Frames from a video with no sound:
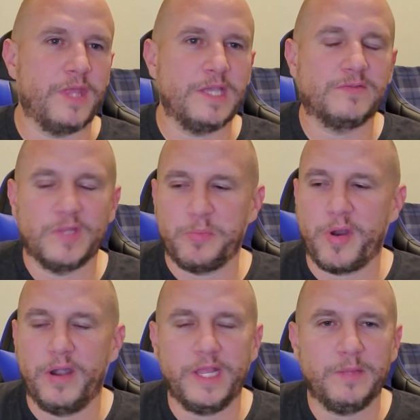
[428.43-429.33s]
thanks for the
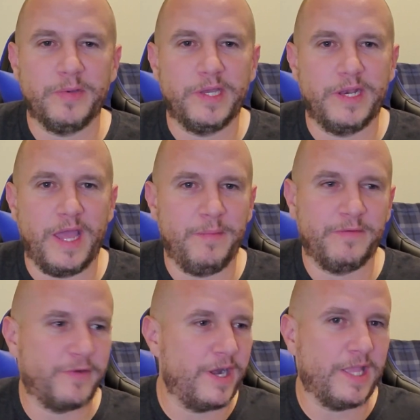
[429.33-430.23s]
party, but I'm
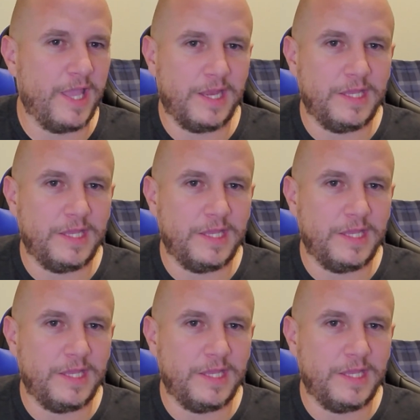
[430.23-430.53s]
afraid I can't